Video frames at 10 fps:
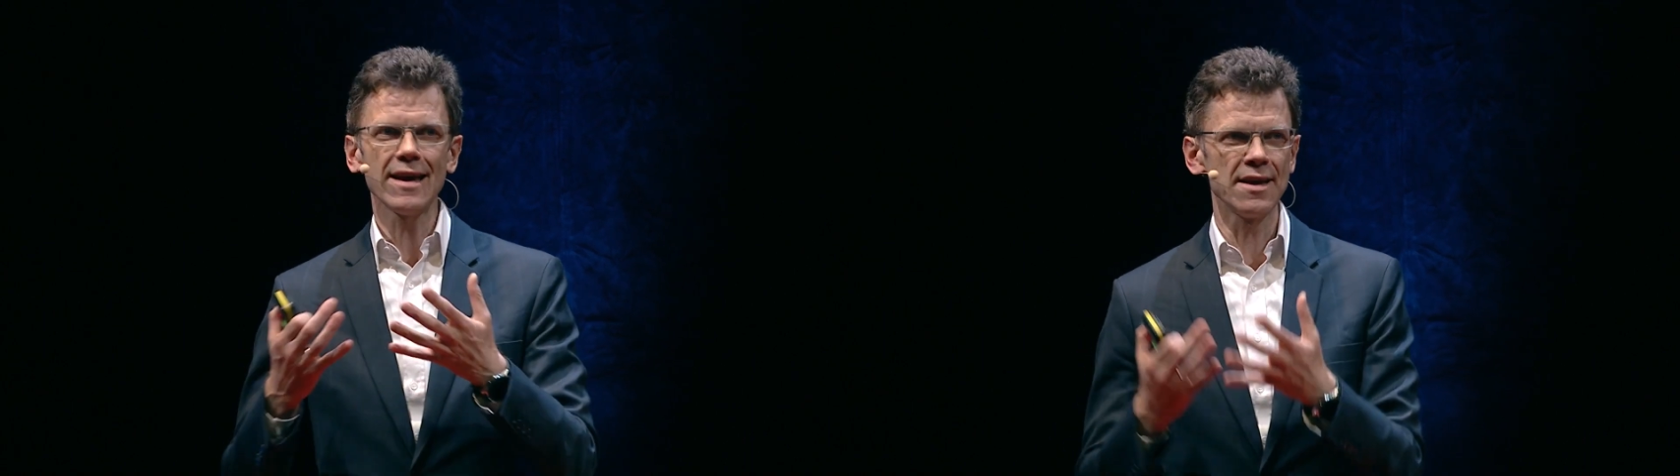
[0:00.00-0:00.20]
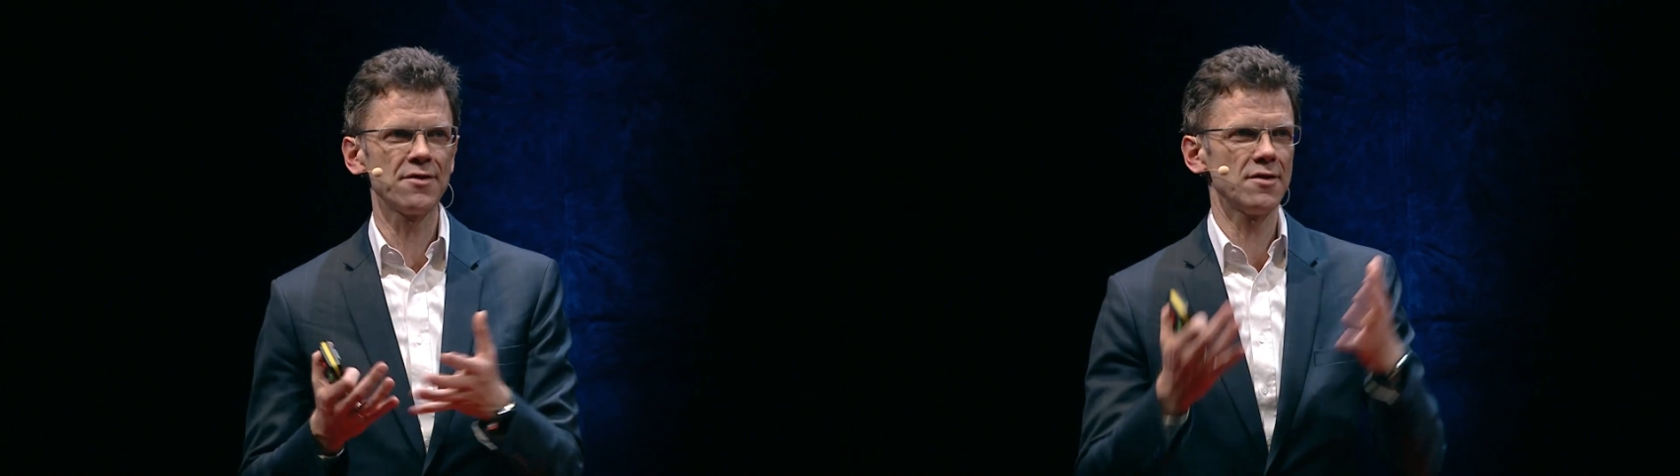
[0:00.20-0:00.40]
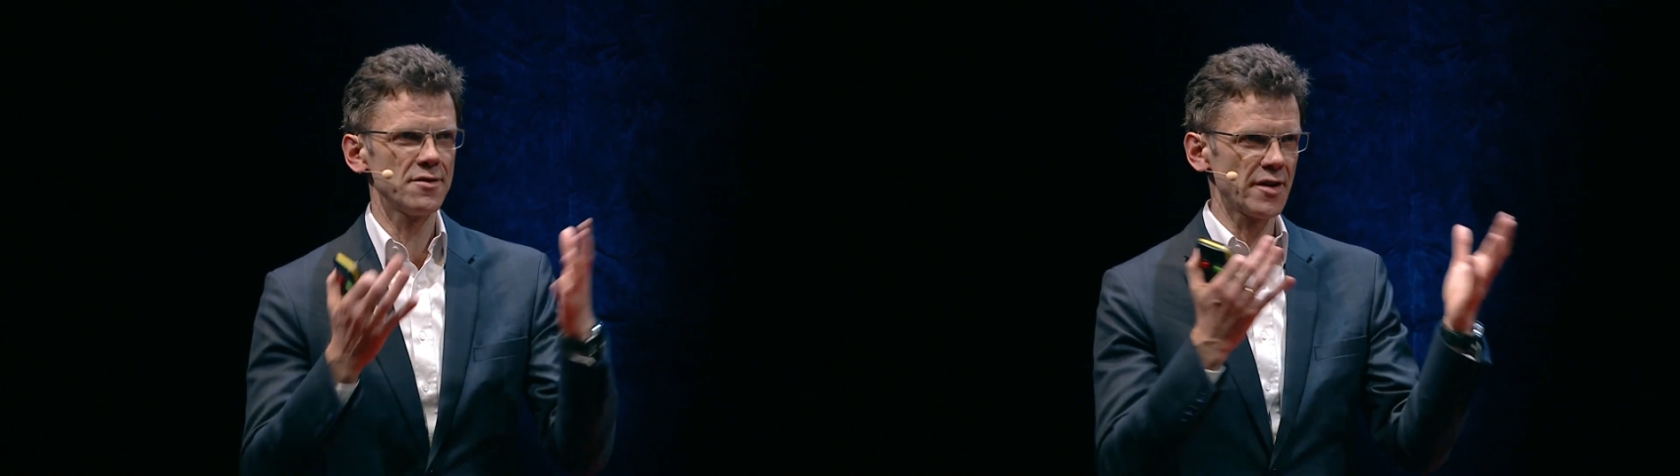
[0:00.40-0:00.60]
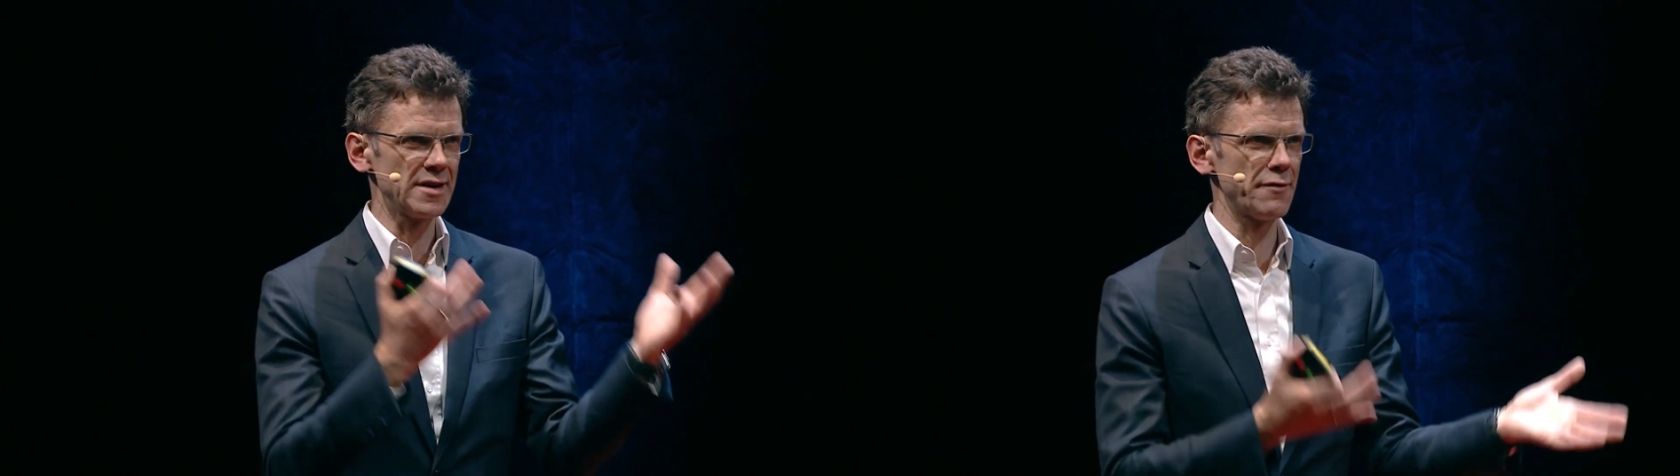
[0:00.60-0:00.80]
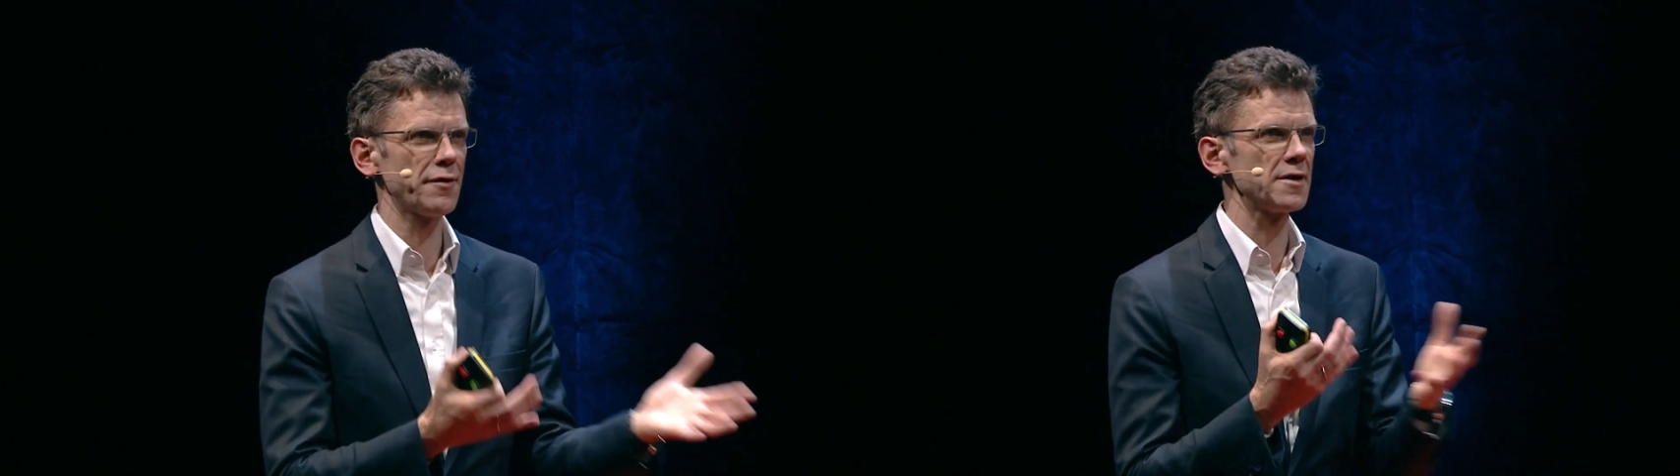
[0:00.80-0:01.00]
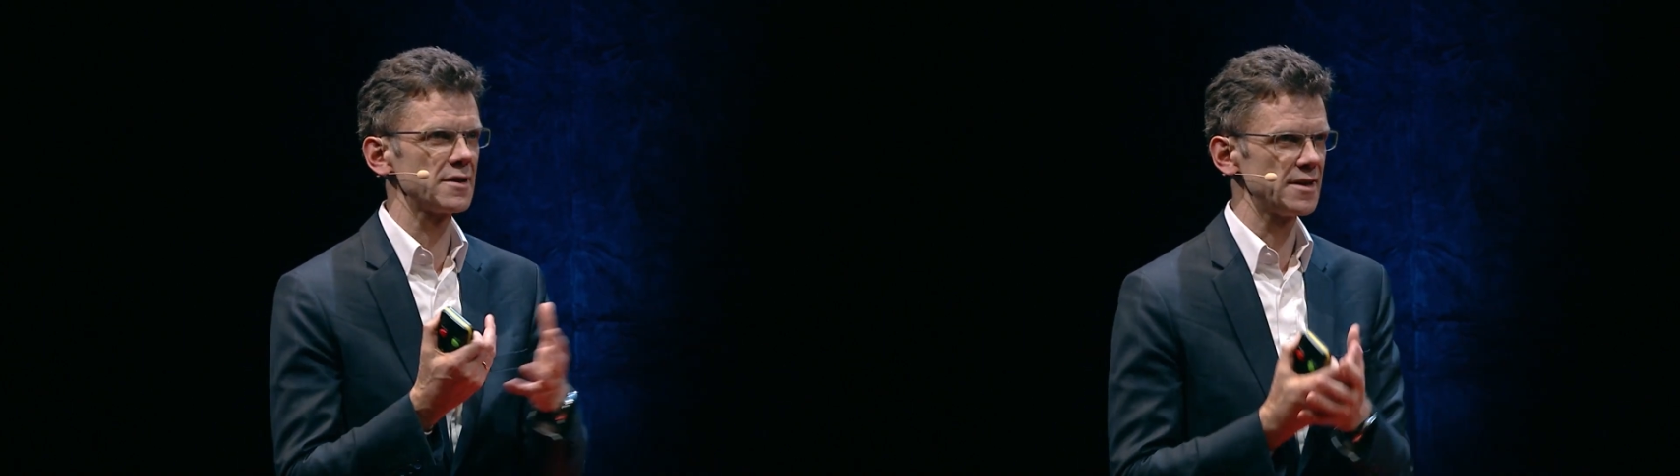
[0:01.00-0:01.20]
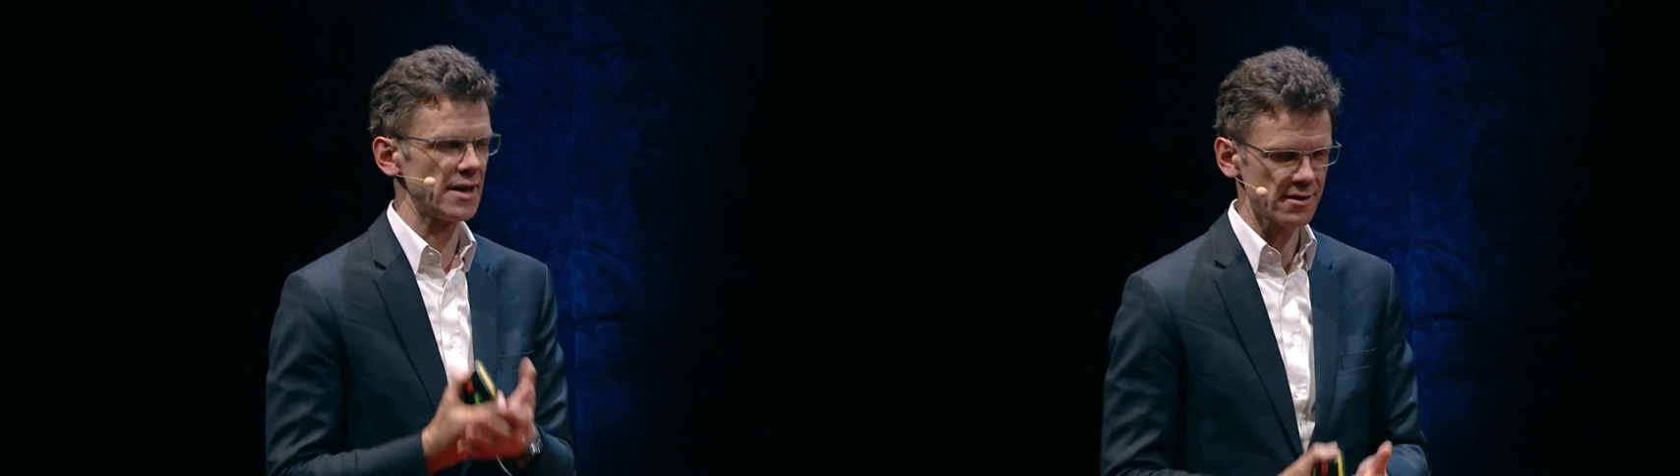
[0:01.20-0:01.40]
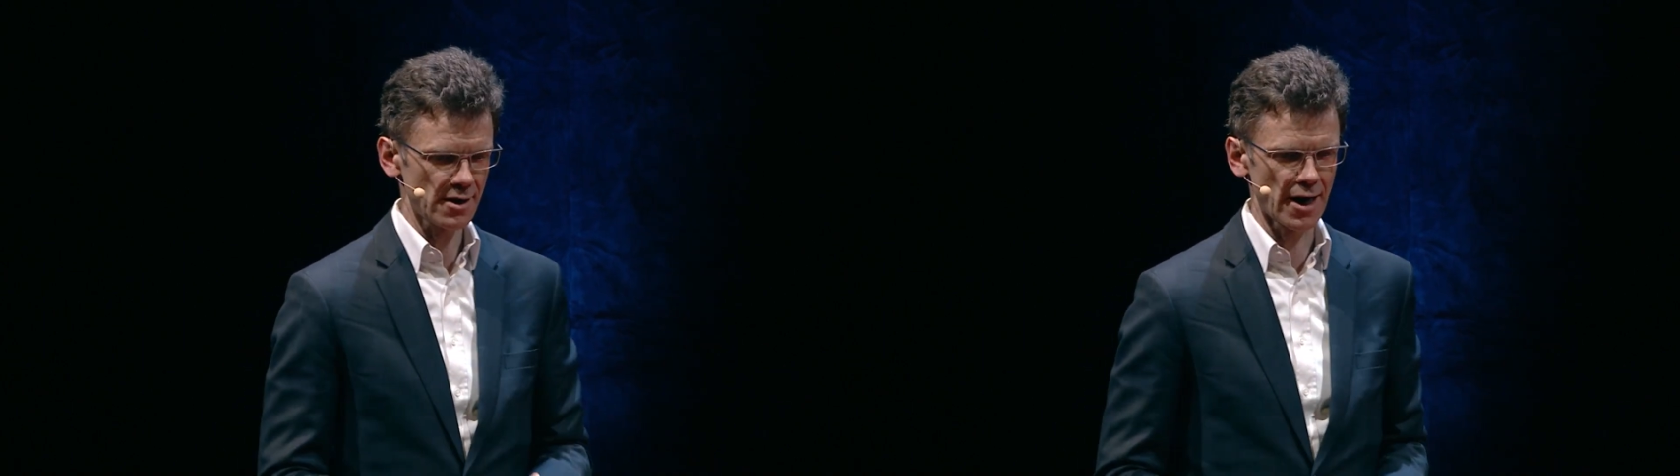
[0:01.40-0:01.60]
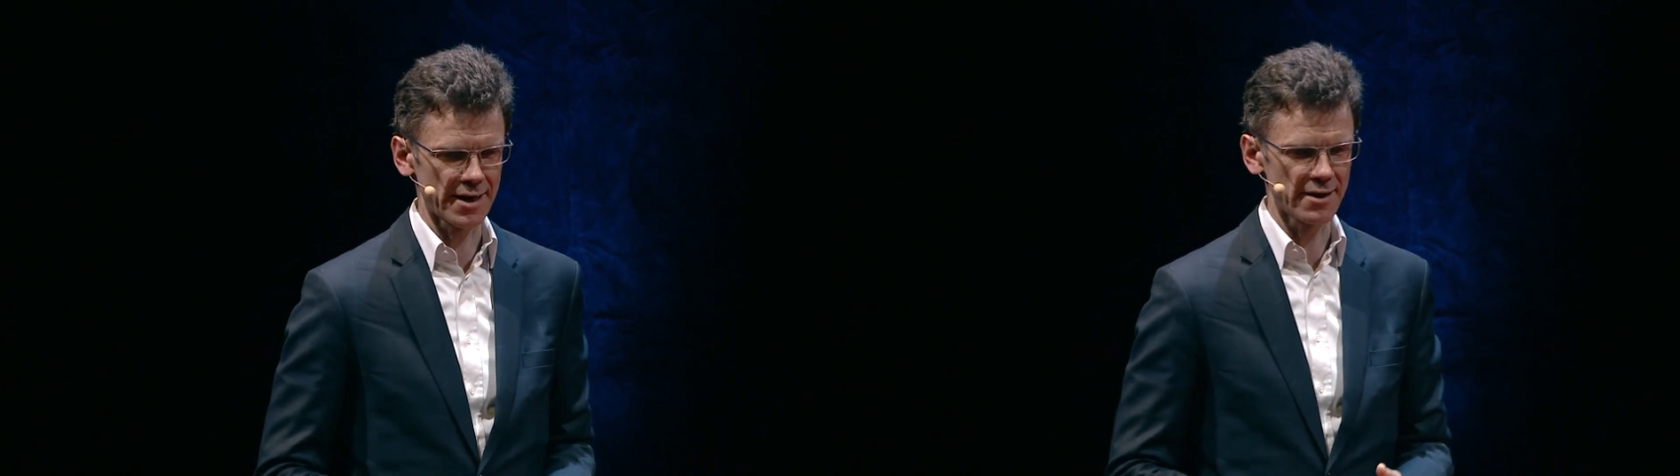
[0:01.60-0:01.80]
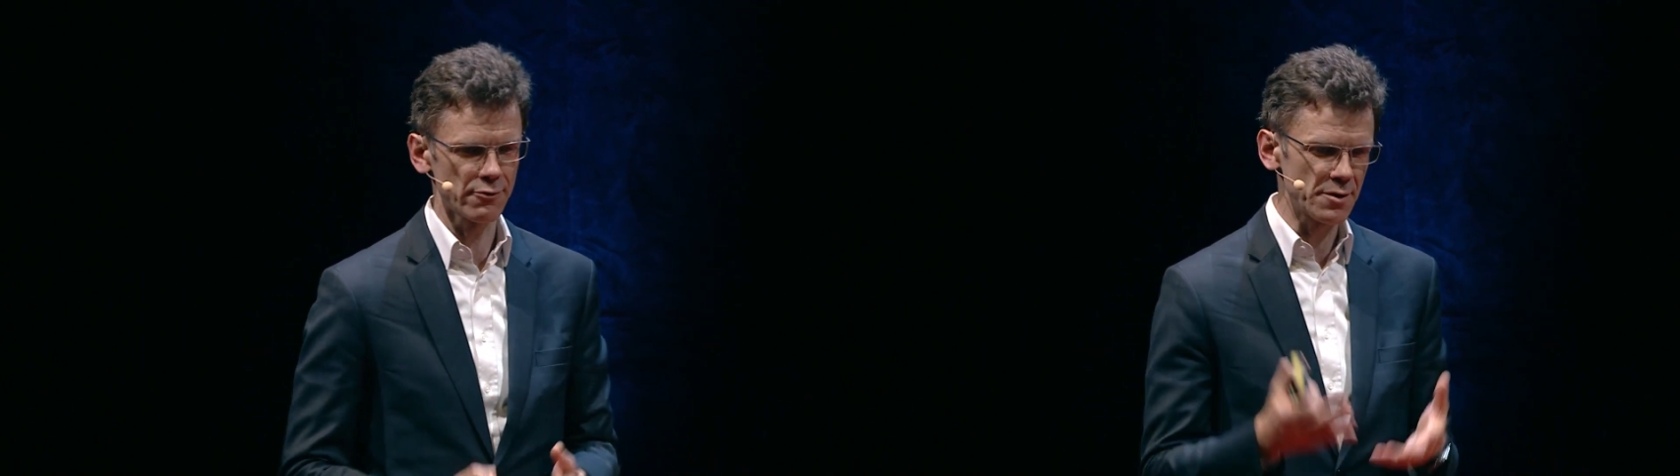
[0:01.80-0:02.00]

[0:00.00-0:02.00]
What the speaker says: is significantly declining.